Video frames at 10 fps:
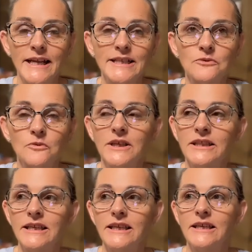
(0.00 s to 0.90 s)
It's
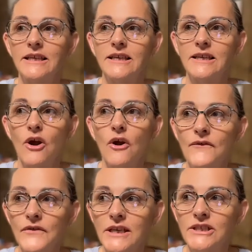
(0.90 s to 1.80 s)
willing,
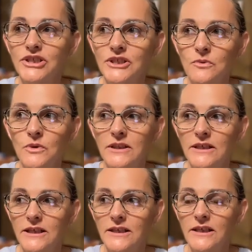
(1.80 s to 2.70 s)
our flesh is
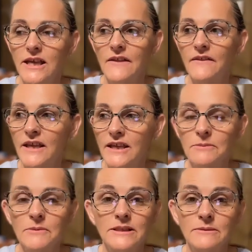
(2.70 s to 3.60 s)
willing. The
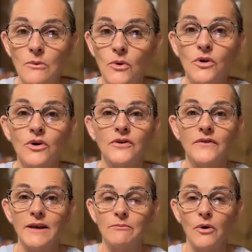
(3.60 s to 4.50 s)
enemy's
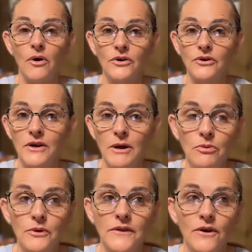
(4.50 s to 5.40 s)
more than partnered
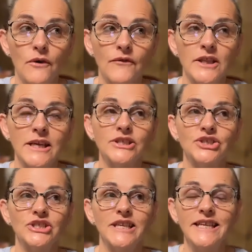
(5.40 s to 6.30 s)
up with our
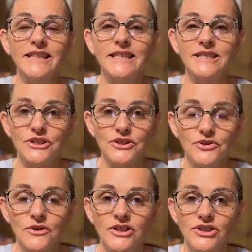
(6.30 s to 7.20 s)
flesh in this
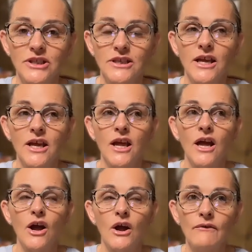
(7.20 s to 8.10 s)
destruction
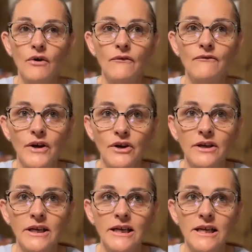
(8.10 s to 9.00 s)
of our
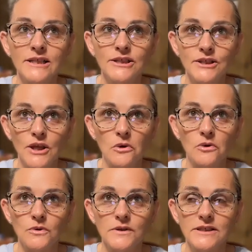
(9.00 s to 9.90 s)
very
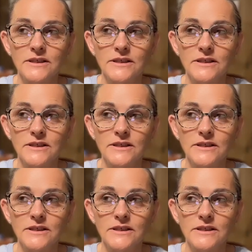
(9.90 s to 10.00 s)
souls.